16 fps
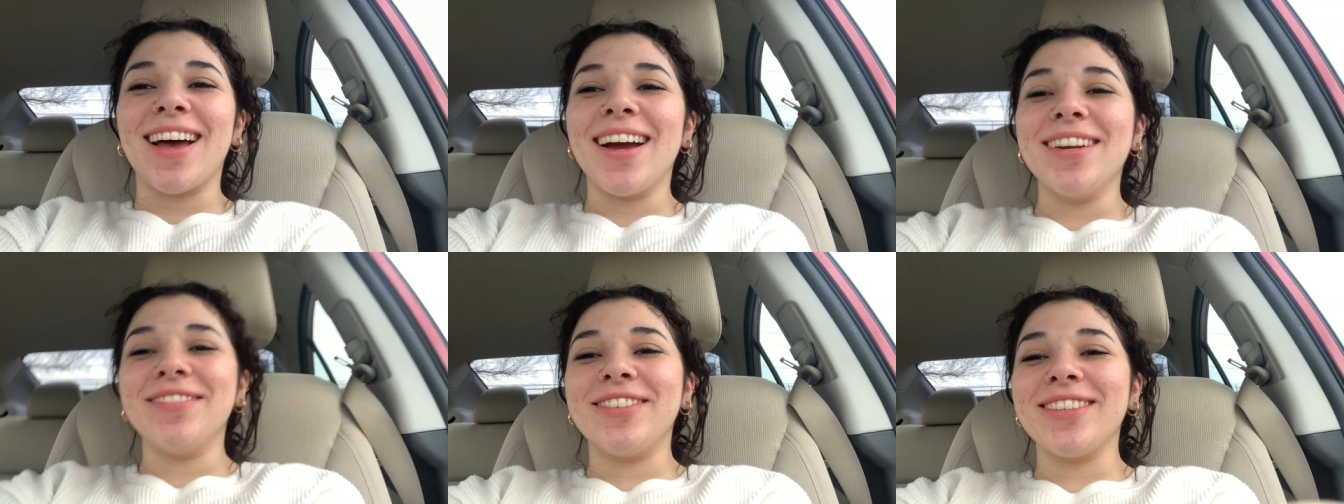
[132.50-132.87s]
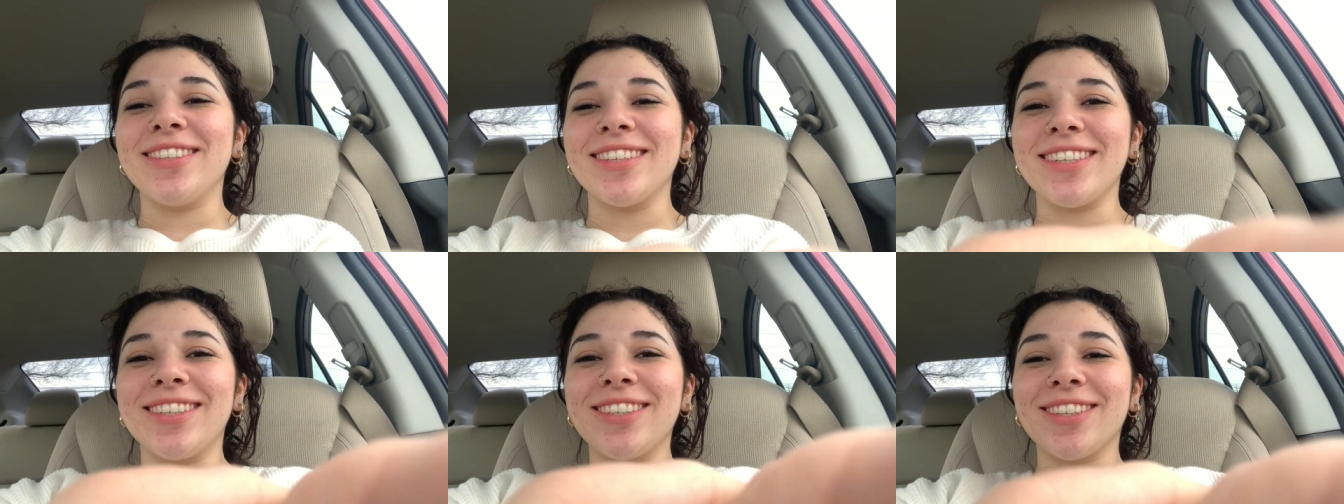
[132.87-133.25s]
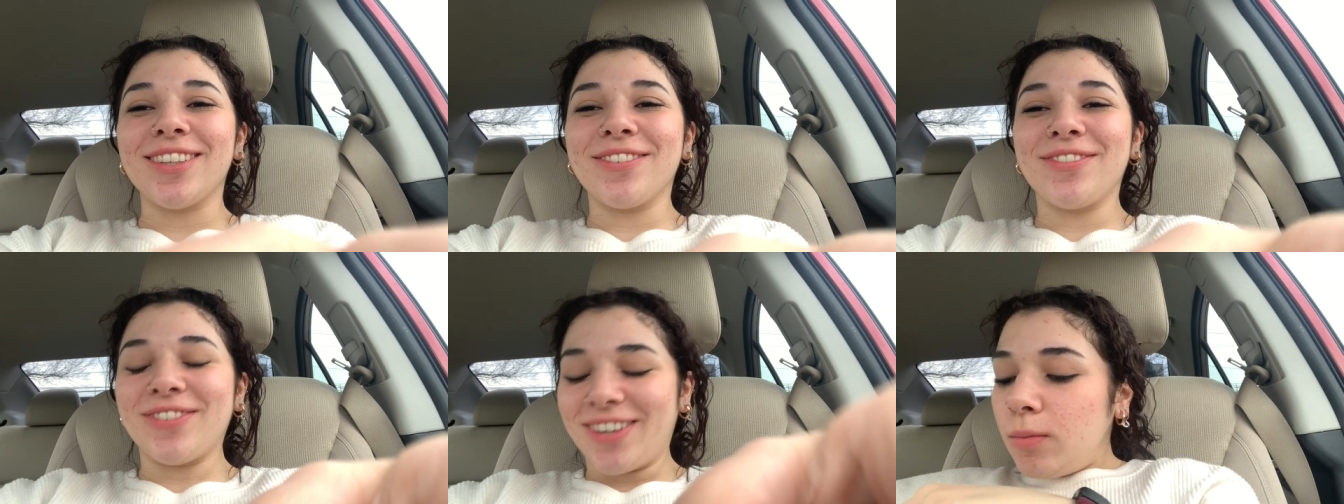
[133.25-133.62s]
of just like, shut the
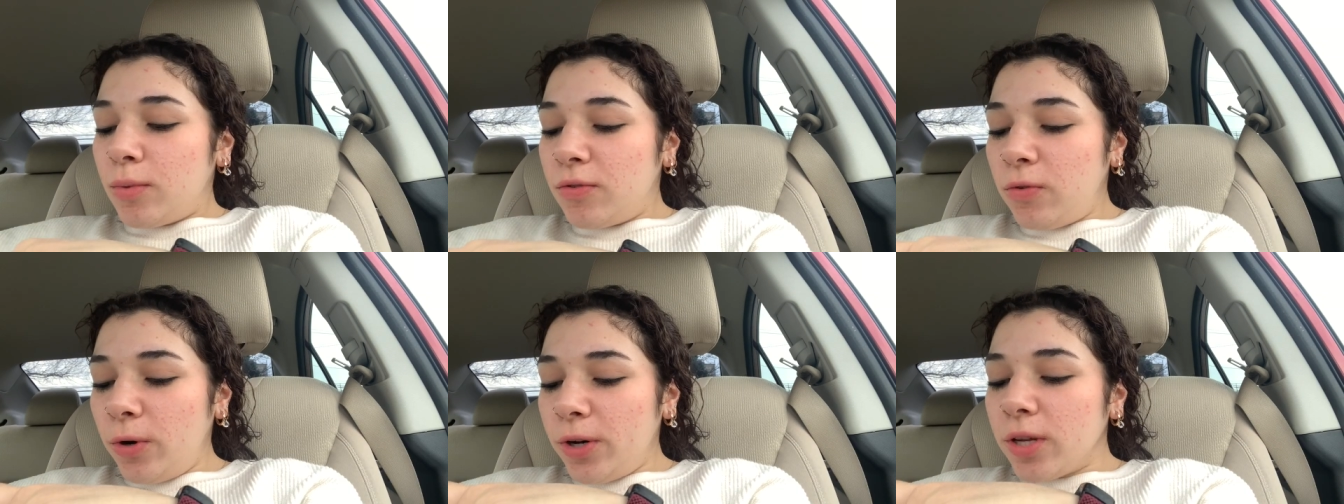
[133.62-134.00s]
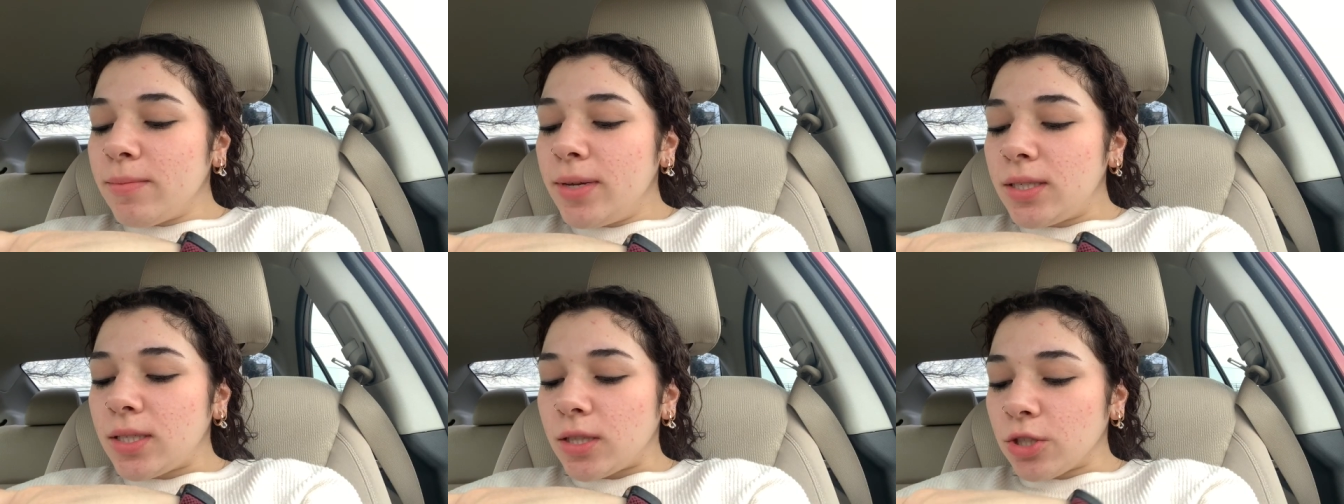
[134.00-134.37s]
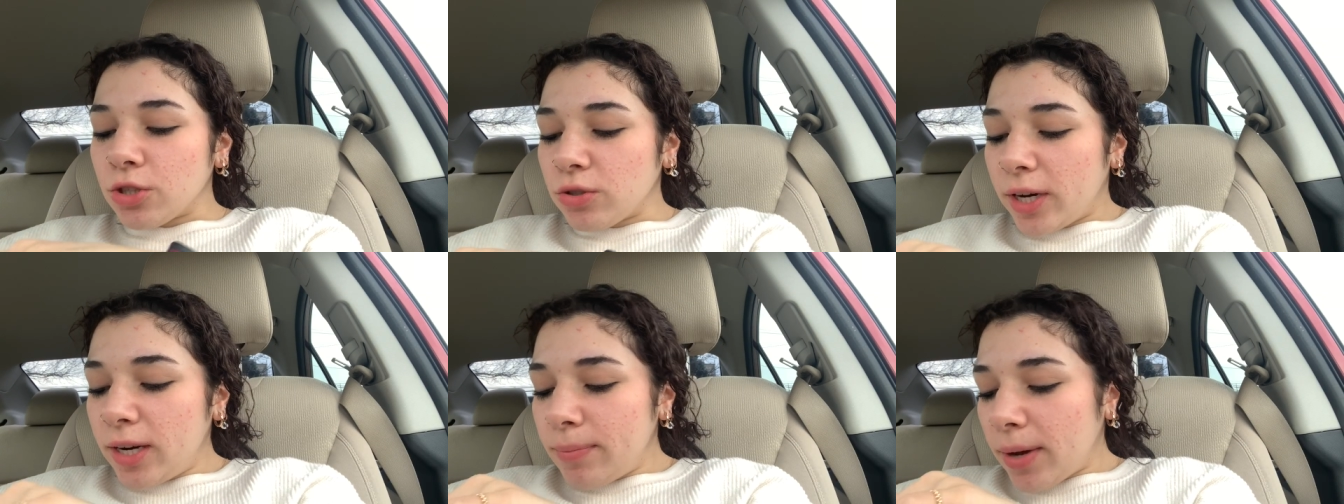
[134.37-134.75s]
fuck. Before you missed it, the
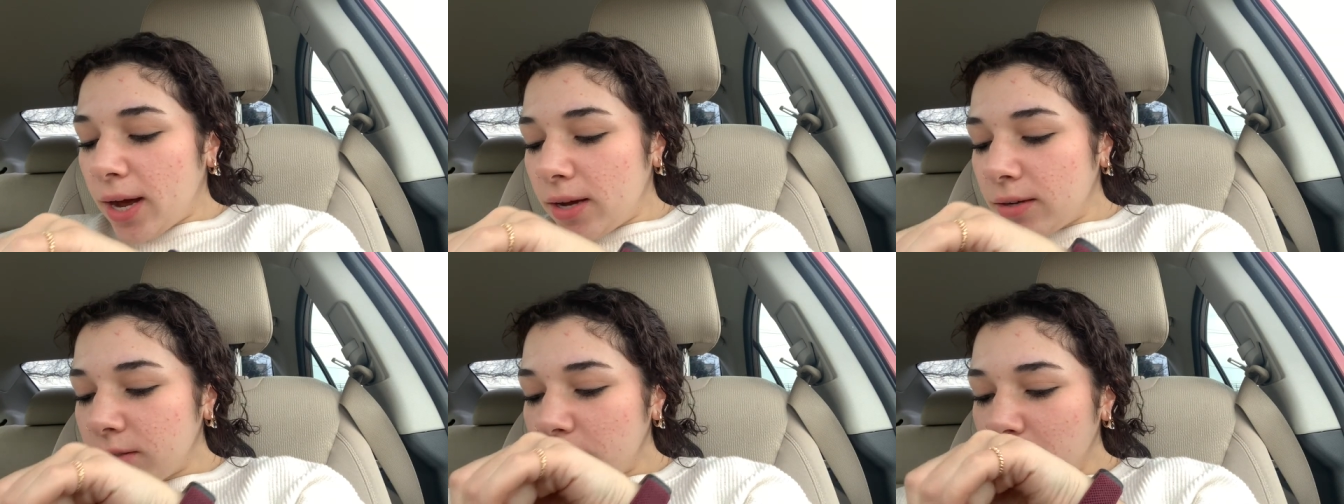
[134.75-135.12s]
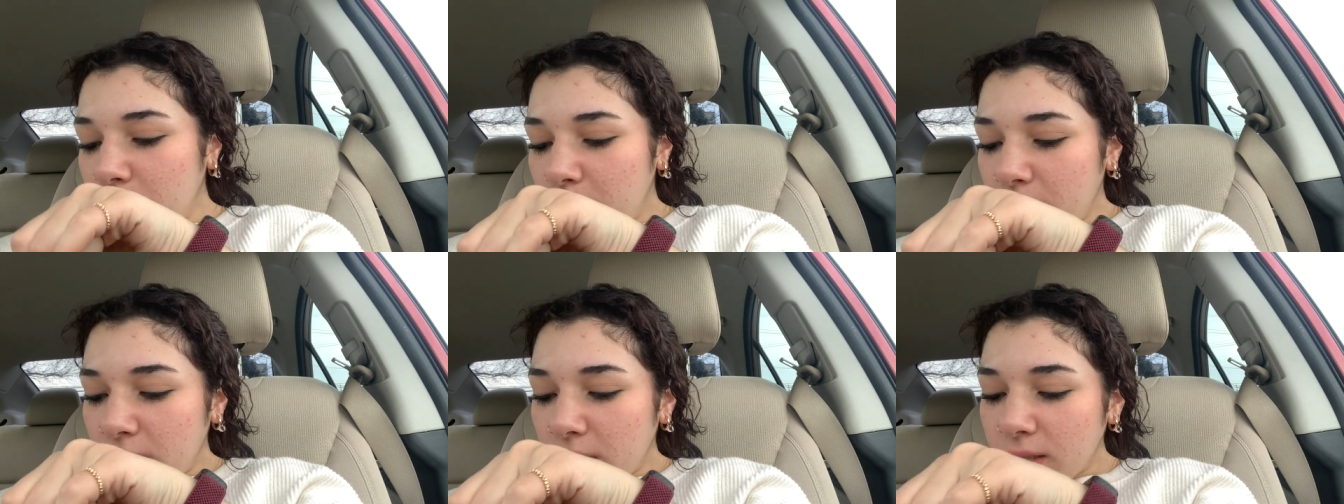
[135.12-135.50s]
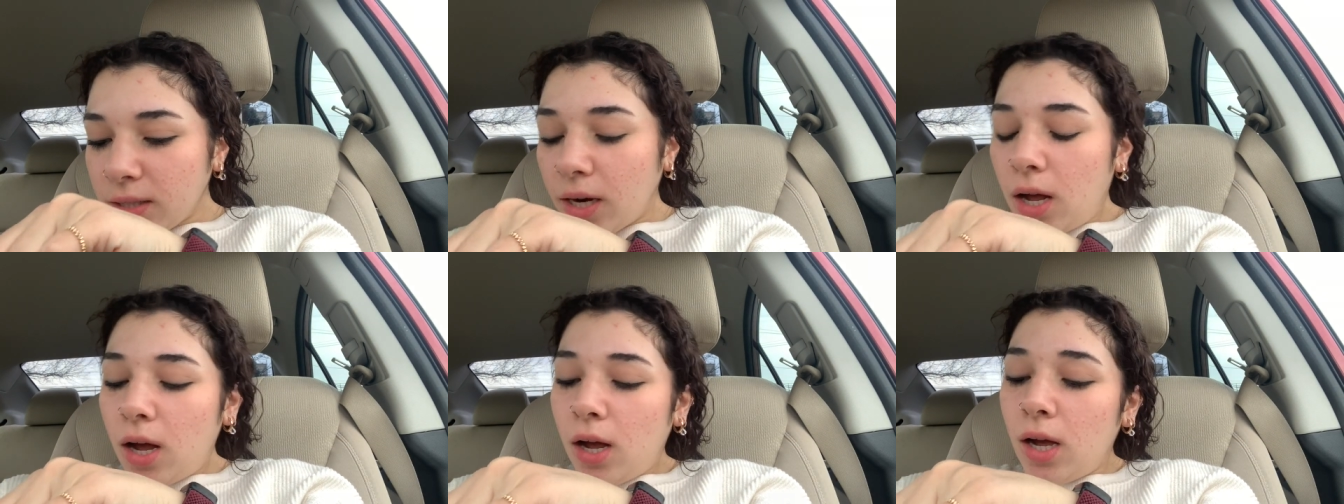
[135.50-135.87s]
train passed. It was pretty
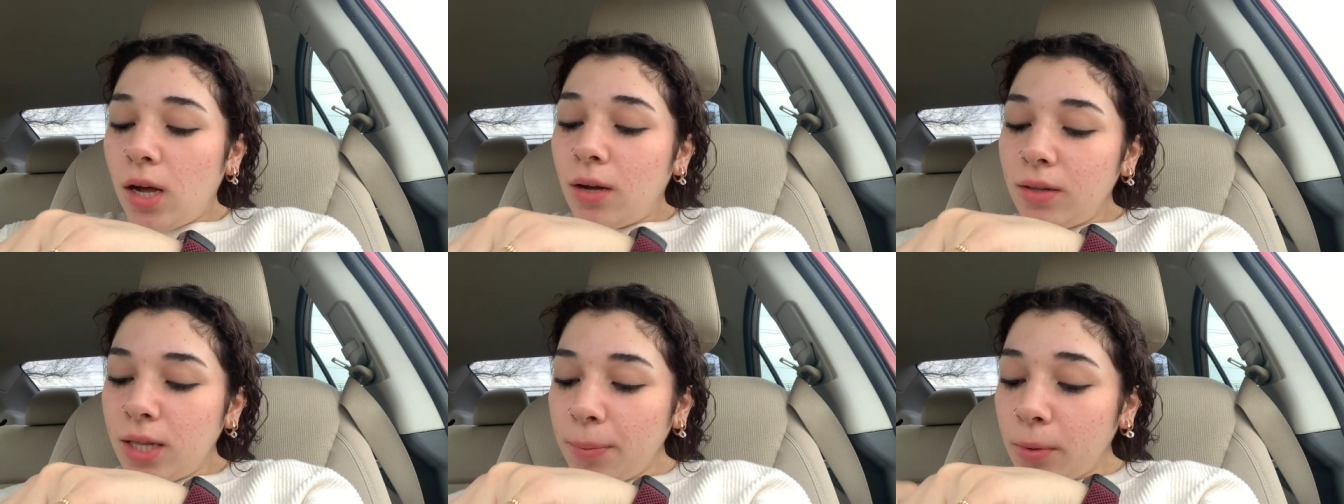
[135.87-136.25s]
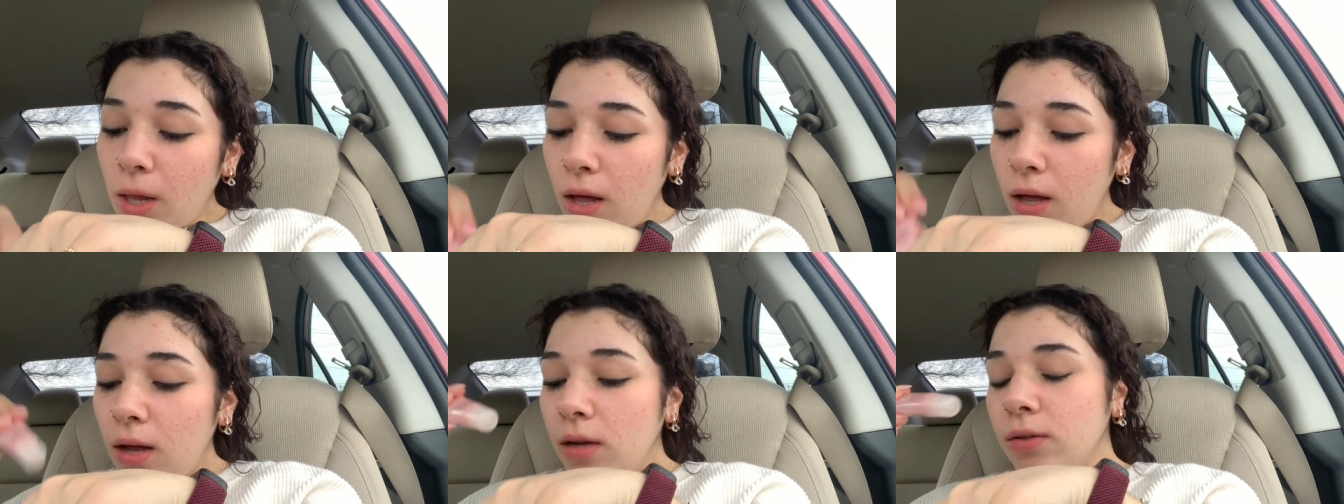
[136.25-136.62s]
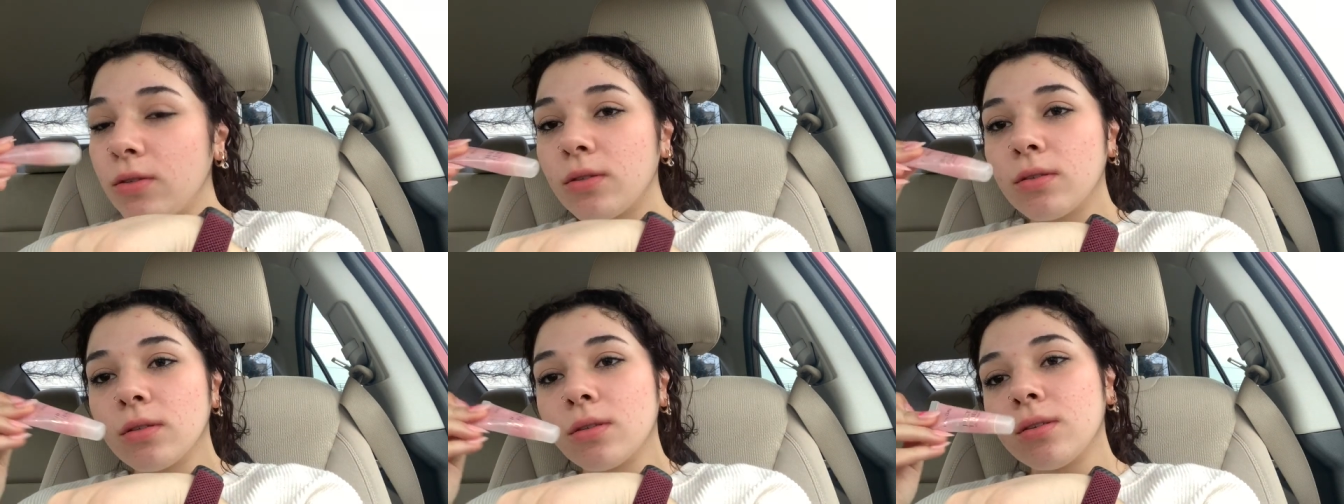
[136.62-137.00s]
exciting. Oh, lip
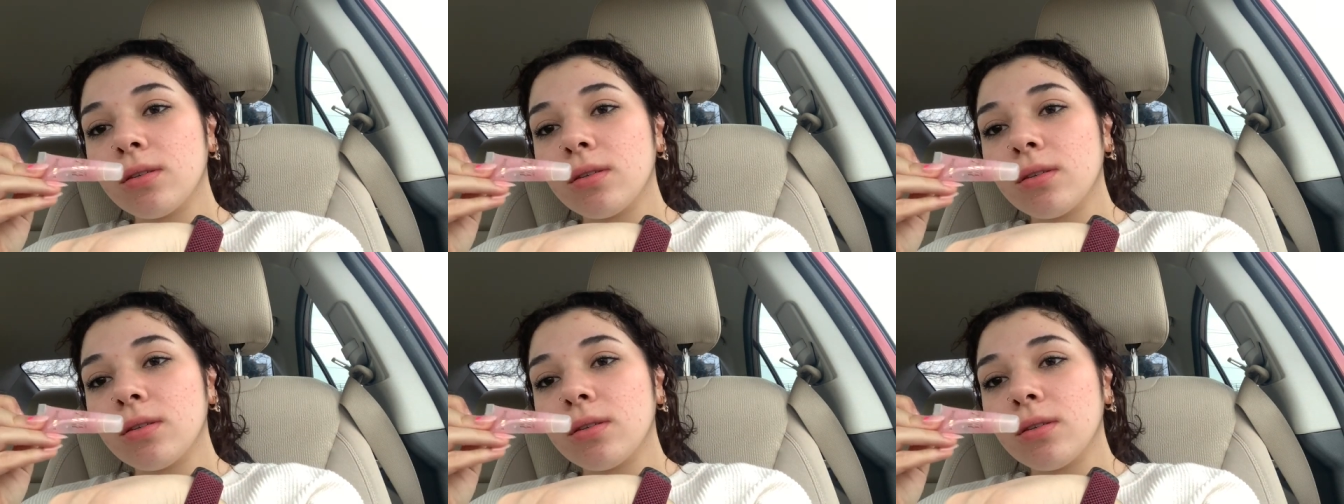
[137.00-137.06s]
gloss.